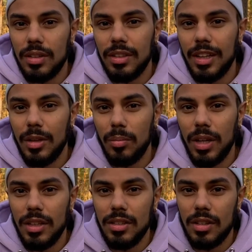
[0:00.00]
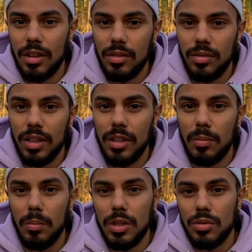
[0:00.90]
they may start feeling
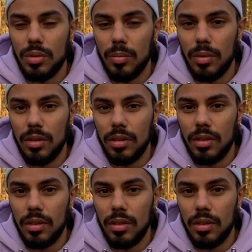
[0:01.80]
miserable.